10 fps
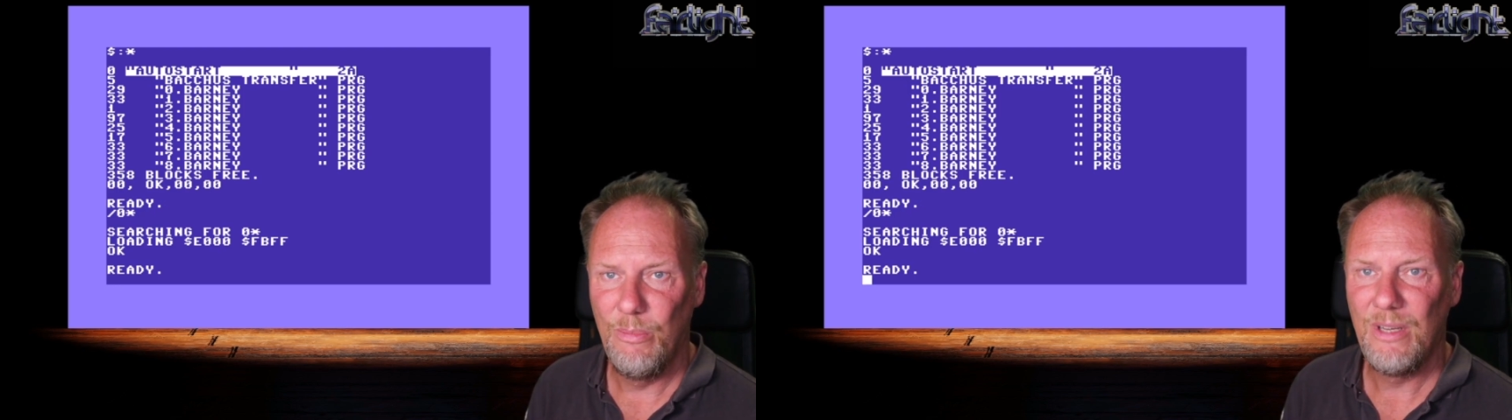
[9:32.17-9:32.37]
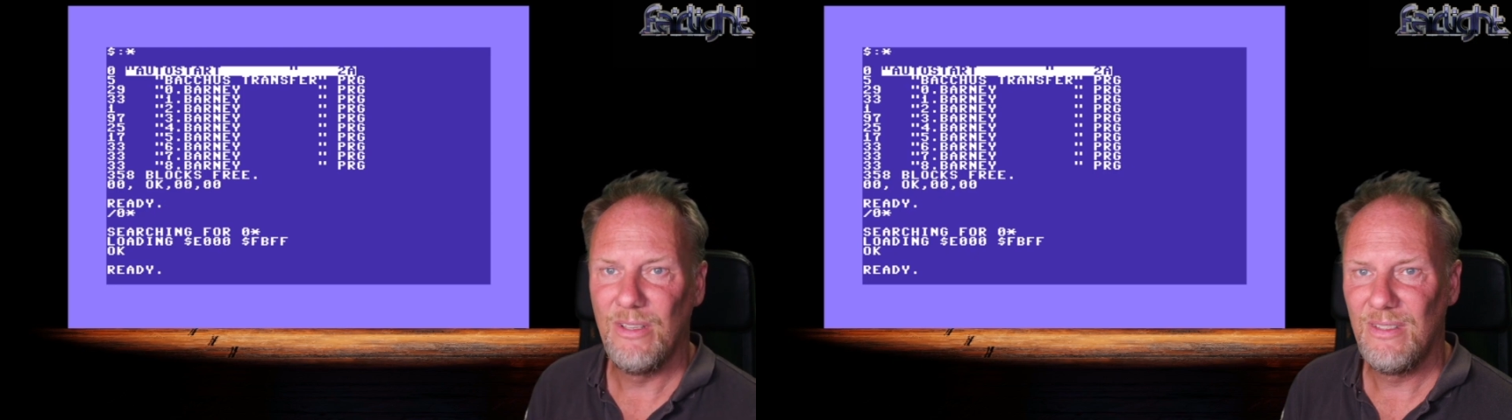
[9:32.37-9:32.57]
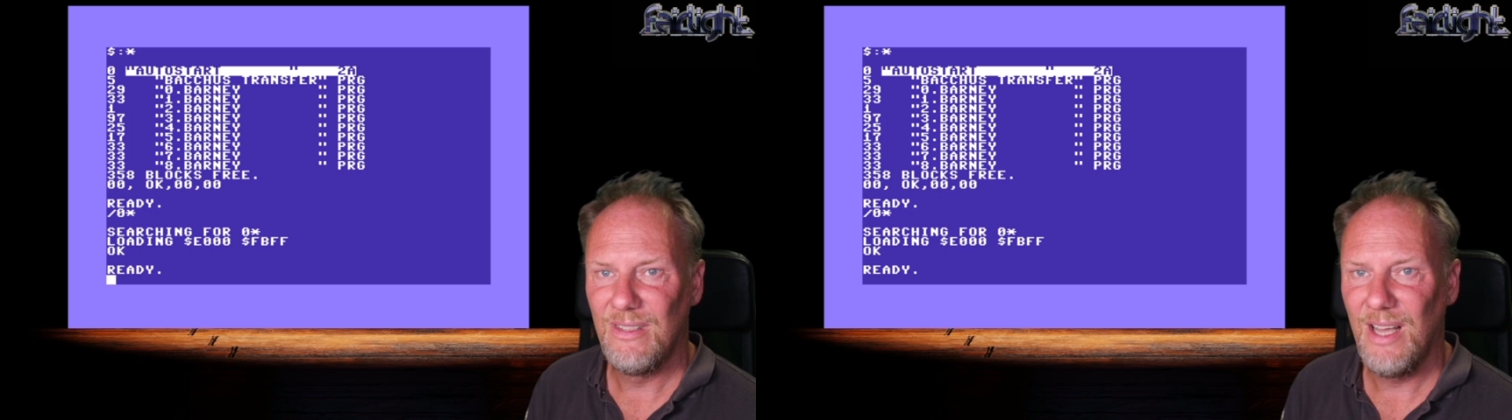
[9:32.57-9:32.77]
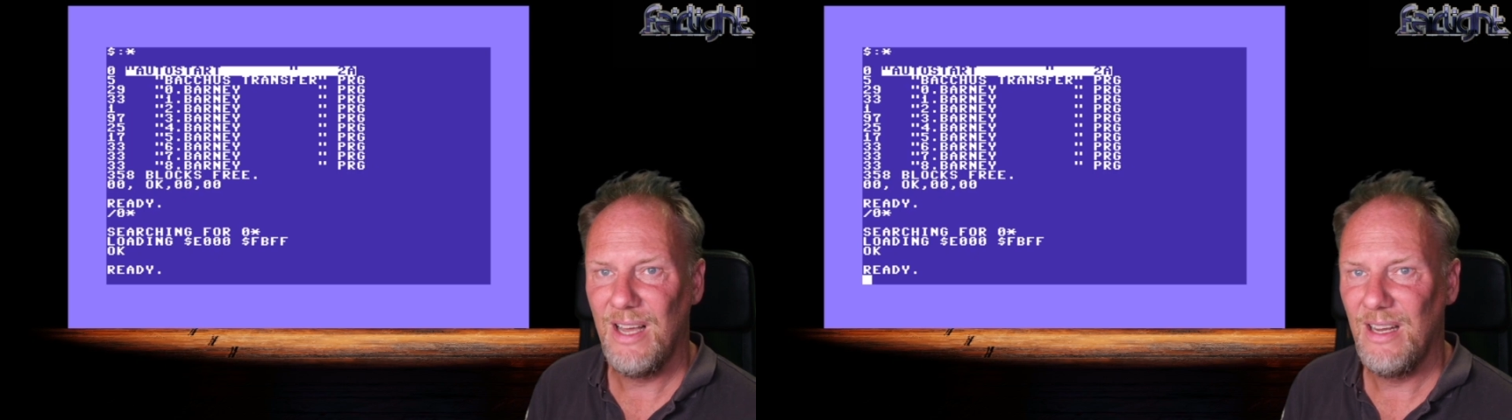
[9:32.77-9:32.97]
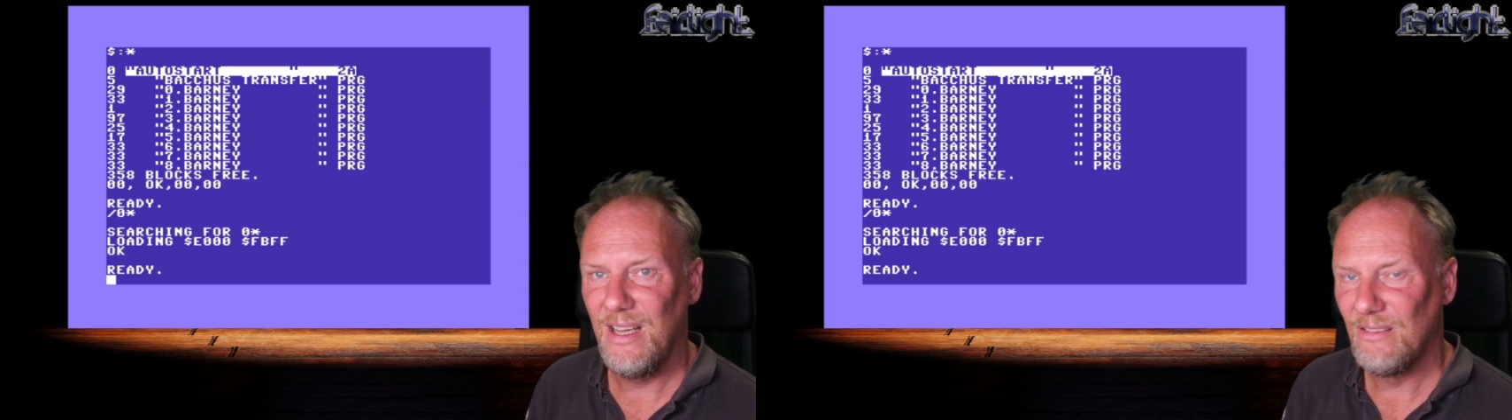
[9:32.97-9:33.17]
because
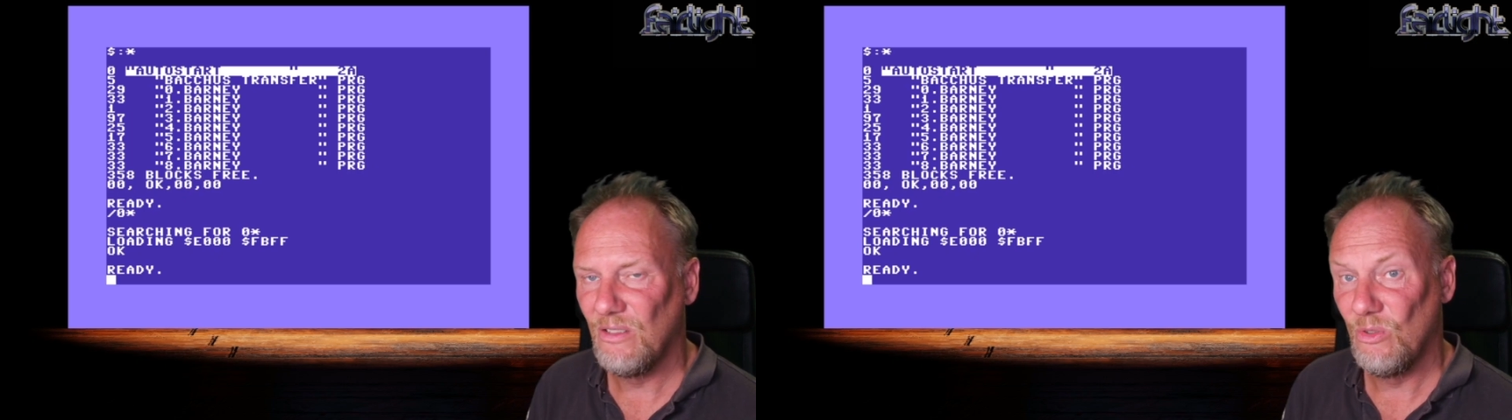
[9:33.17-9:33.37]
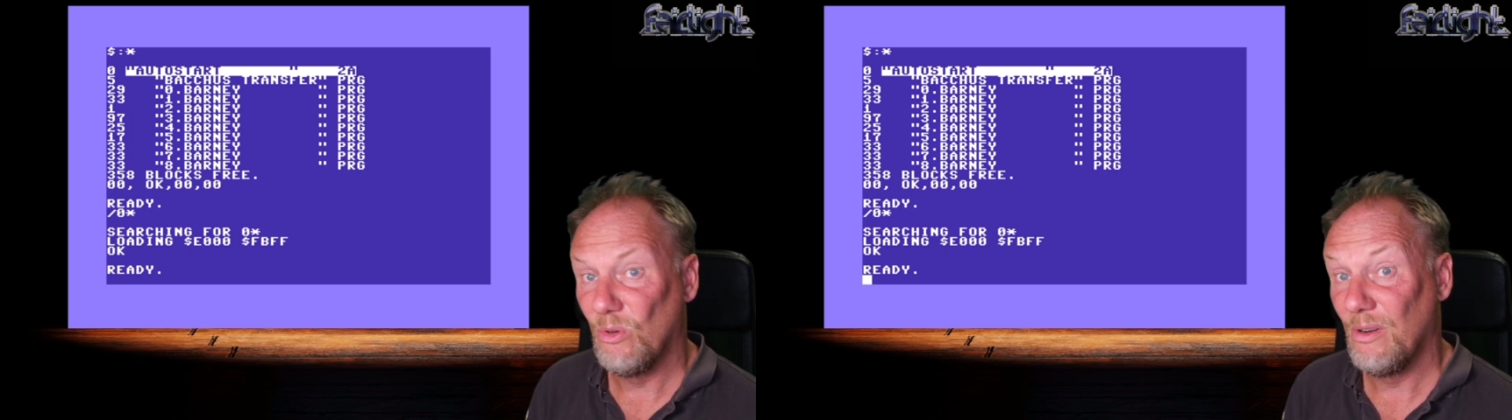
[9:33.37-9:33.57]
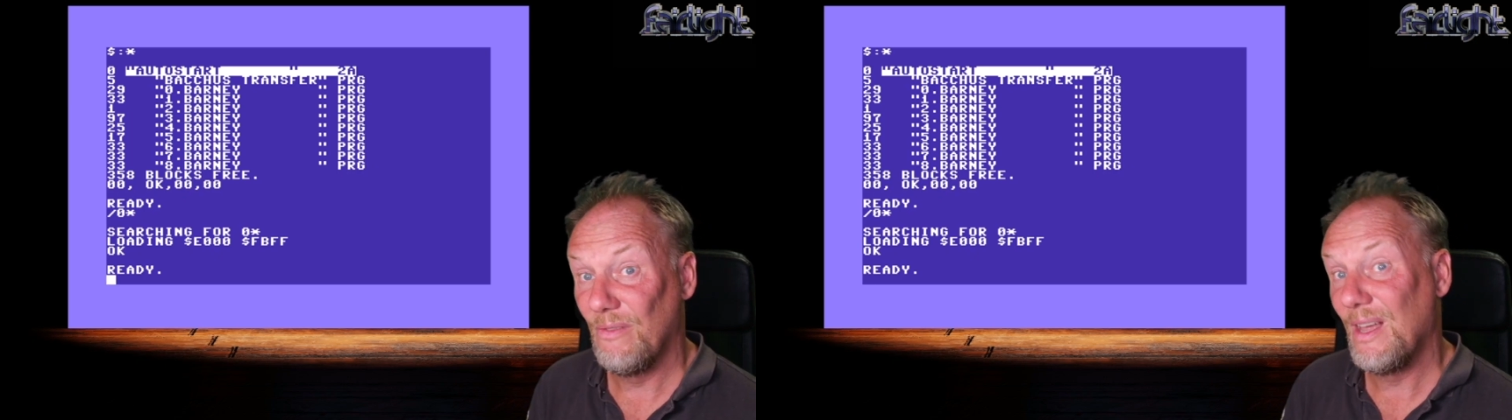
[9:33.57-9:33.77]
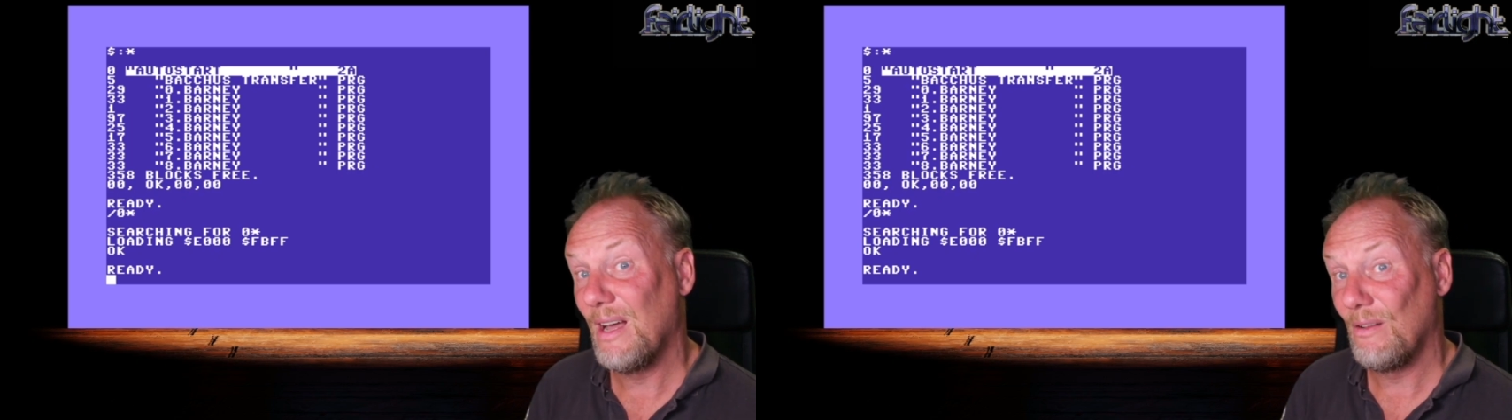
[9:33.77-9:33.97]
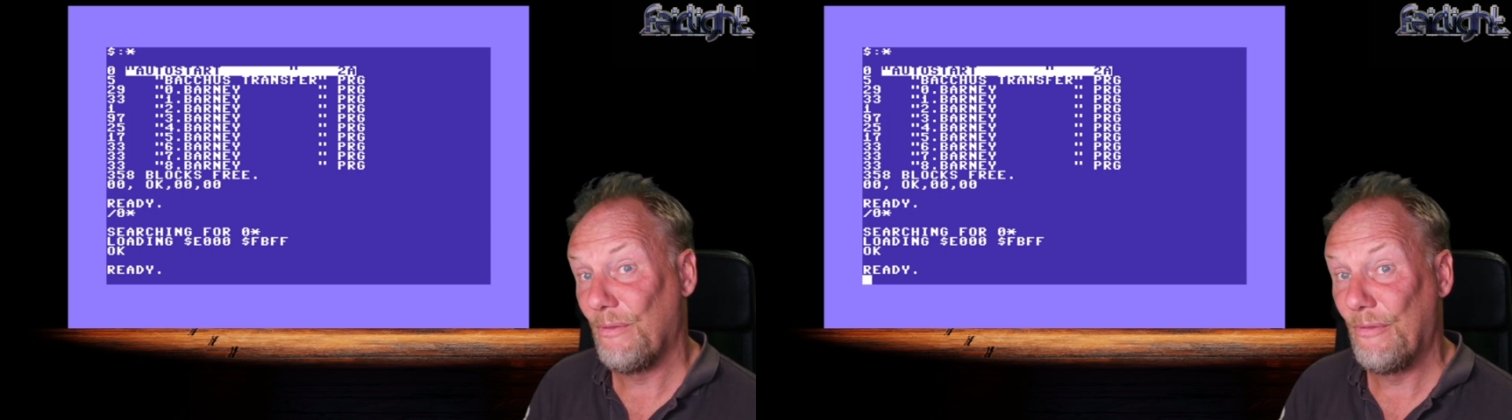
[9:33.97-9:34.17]
that is sort of
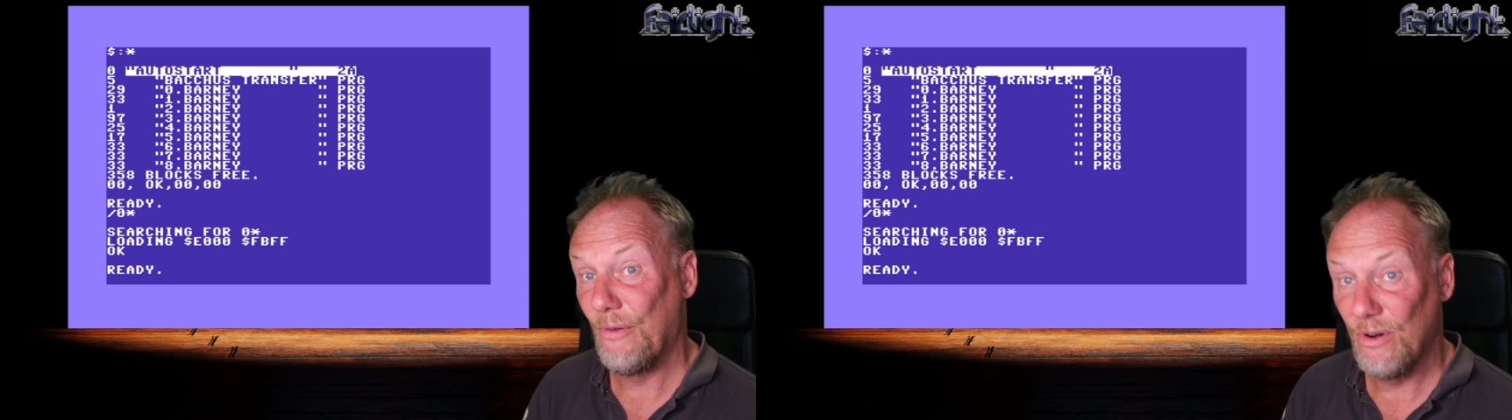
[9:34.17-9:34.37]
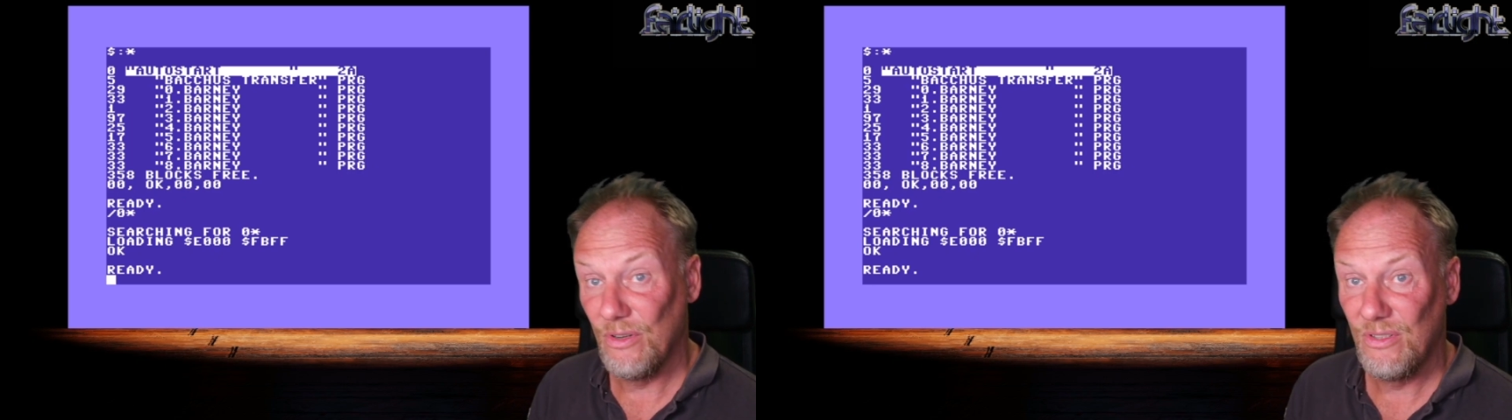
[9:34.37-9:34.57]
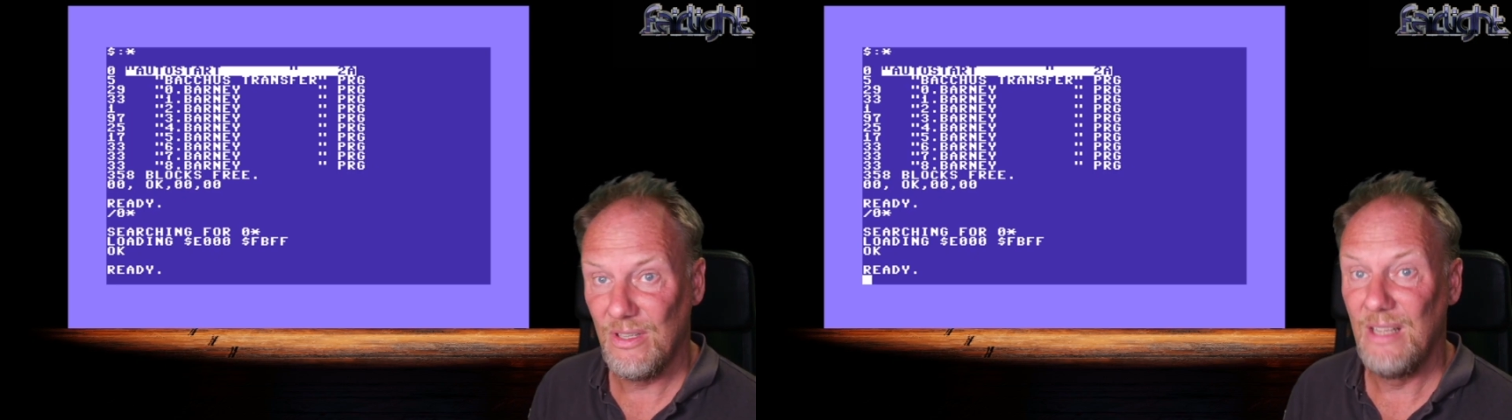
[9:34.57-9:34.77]
that first